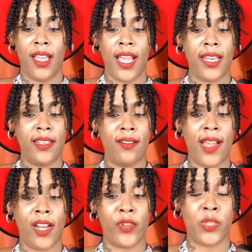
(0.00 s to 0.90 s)
I didn't know
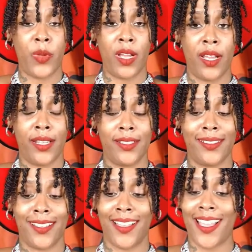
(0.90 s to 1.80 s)
how to respond.
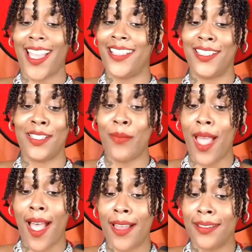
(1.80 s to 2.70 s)
I just
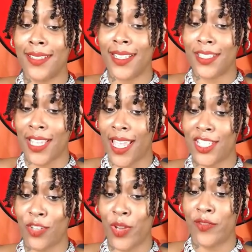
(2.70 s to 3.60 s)
smiled as
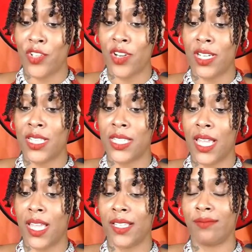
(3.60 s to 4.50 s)
Sharif jokingly
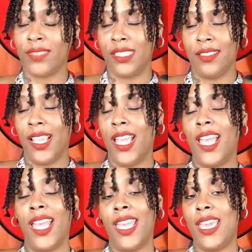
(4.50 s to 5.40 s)
said,
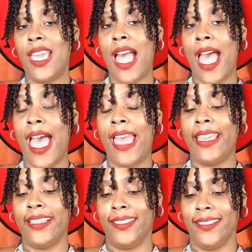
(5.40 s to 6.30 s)
"Yeah,
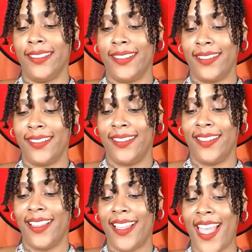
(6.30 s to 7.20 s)

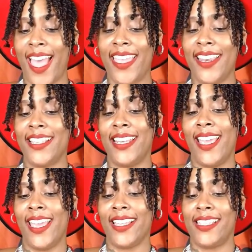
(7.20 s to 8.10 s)
I hit his
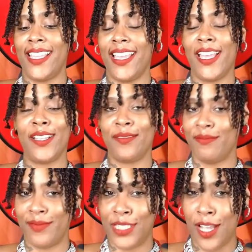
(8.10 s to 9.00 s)
leg and said,
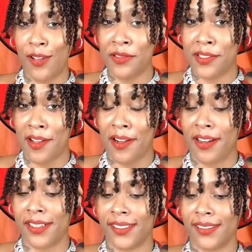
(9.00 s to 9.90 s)
'Don't
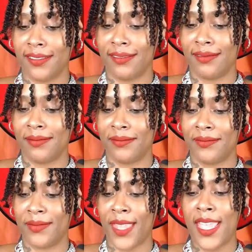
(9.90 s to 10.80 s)
start.'
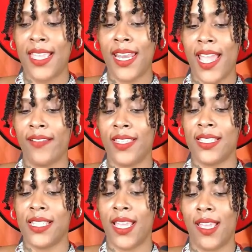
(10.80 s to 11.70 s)
He laughed and
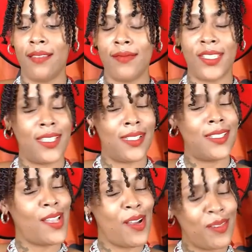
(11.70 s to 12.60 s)
said, 'Just
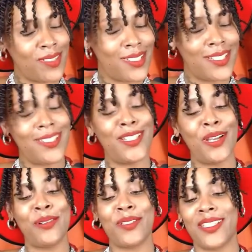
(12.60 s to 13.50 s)
jokes, just
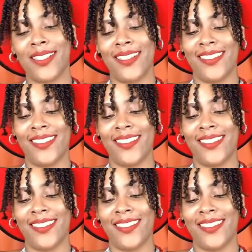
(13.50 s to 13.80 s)
jokes.'"